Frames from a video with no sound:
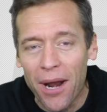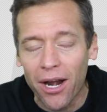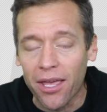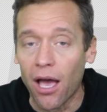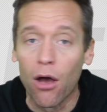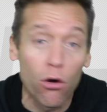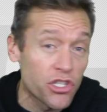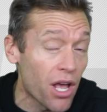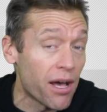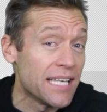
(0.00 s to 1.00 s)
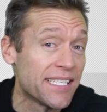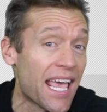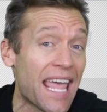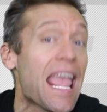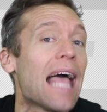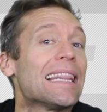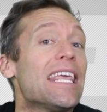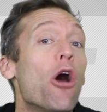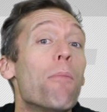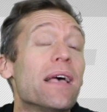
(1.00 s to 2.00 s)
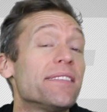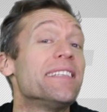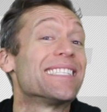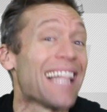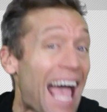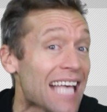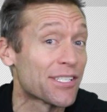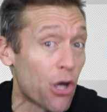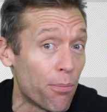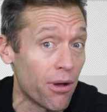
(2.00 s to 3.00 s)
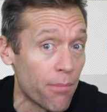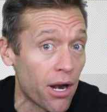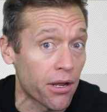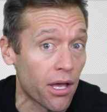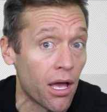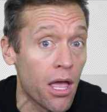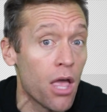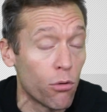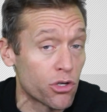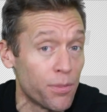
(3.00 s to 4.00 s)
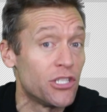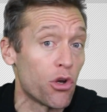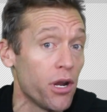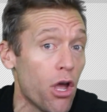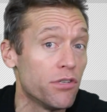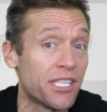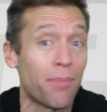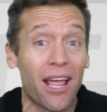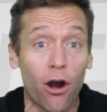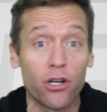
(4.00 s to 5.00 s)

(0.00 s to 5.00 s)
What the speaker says: America, or shall I say, Leo Messi's last Copa America, which will be joint hosted by